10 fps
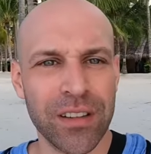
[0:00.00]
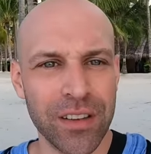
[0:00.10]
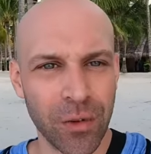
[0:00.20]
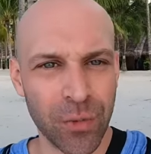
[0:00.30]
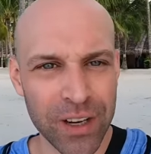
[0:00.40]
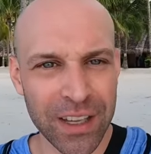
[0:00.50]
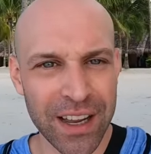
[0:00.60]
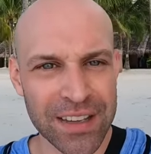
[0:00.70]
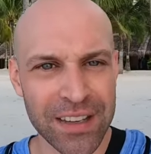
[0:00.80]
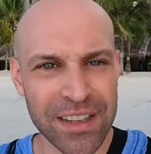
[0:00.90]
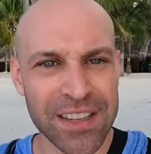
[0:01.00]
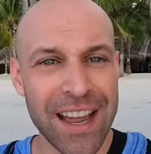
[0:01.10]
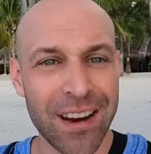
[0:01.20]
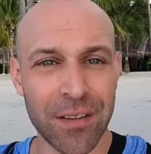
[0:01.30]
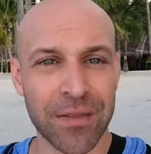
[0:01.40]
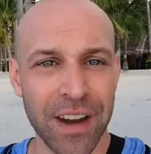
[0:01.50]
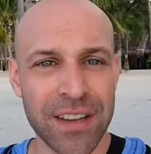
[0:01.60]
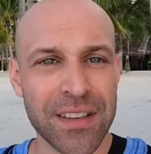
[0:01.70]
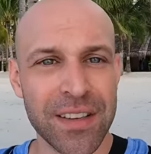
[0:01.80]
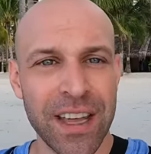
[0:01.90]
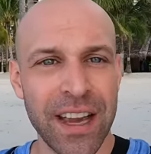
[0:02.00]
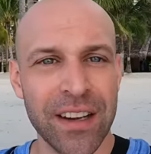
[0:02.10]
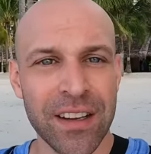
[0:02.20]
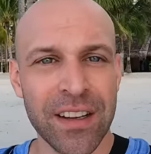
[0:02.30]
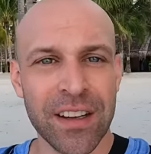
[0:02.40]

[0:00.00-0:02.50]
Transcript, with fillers: don't realize, that the sacrifice that